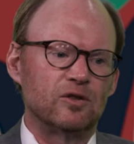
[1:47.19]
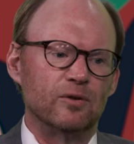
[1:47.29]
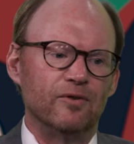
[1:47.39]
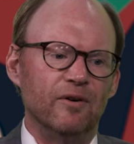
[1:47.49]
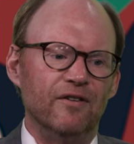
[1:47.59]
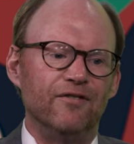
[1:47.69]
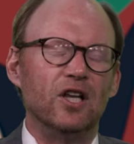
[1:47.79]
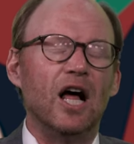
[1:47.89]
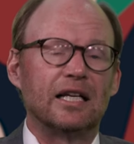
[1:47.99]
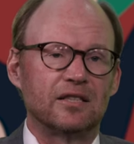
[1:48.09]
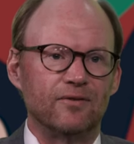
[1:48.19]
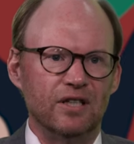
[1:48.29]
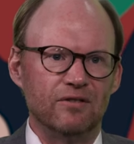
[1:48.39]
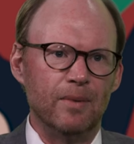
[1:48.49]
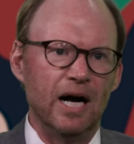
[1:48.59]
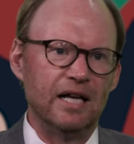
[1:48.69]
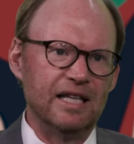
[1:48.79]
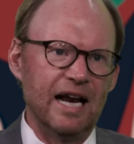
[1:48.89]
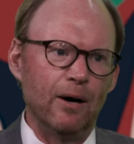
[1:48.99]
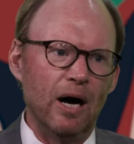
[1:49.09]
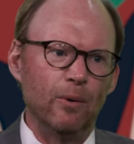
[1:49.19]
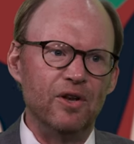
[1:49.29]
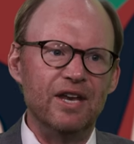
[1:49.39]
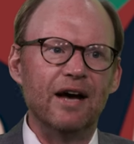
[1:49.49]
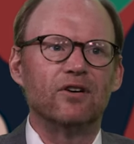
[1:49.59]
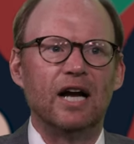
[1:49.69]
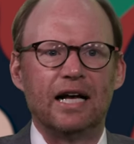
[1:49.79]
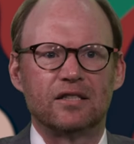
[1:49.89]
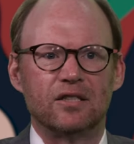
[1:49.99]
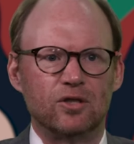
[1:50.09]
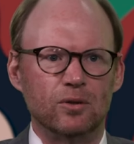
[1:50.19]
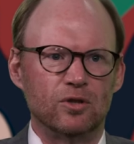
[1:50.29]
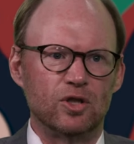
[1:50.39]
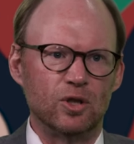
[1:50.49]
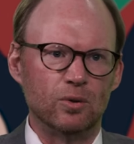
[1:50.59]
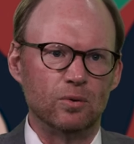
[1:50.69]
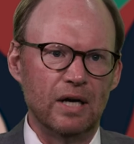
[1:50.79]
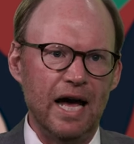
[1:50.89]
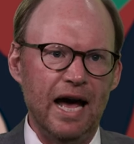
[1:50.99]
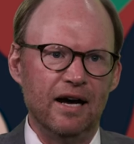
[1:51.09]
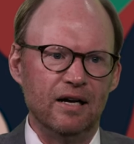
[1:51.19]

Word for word: sort of a philosophy of mine, that I will never ask the students to